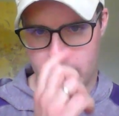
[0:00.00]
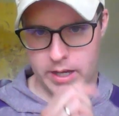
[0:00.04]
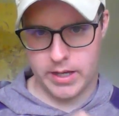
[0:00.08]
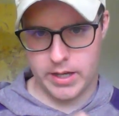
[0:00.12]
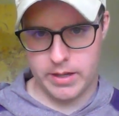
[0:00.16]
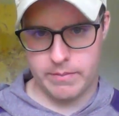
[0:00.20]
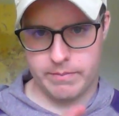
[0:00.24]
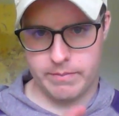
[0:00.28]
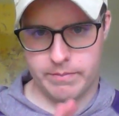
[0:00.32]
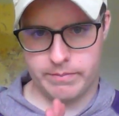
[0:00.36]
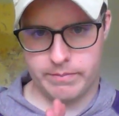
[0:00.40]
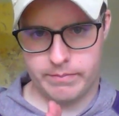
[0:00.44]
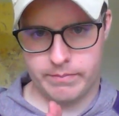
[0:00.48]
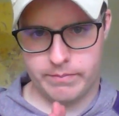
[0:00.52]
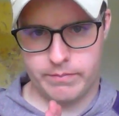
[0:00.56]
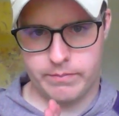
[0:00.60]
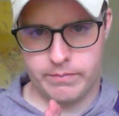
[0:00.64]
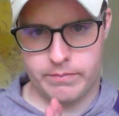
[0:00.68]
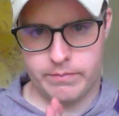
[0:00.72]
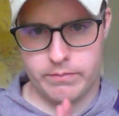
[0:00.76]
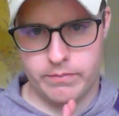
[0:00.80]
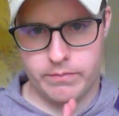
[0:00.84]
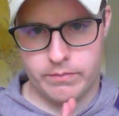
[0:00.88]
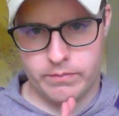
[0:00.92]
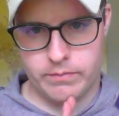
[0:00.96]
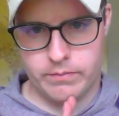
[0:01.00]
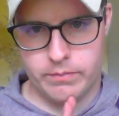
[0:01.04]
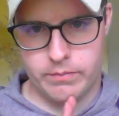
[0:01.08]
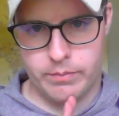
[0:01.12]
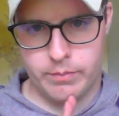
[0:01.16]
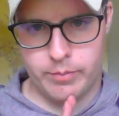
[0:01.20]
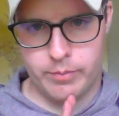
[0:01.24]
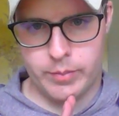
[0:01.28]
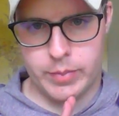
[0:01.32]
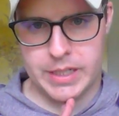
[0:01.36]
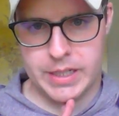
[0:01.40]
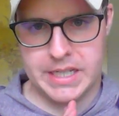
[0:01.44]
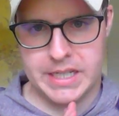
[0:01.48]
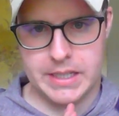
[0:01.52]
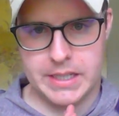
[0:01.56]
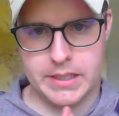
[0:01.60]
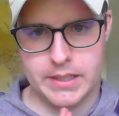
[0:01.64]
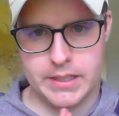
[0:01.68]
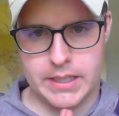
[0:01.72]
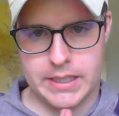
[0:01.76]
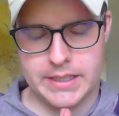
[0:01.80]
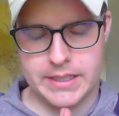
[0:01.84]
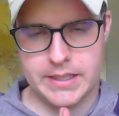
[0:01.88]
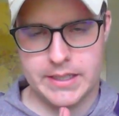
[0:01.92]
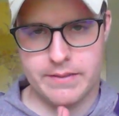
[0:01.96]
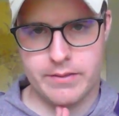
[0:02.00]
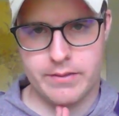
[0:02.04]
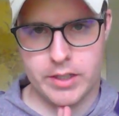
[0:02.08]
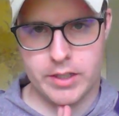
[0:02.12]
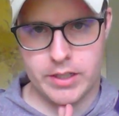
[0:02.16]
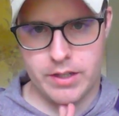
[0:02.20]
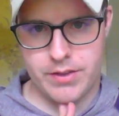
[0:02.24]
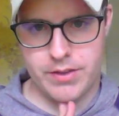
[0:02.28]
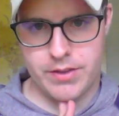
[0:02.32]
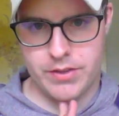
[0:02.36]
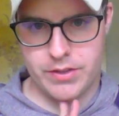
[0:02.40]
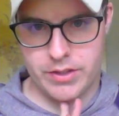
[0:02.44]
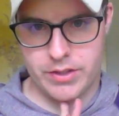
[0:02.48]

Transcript: Um, but it's a very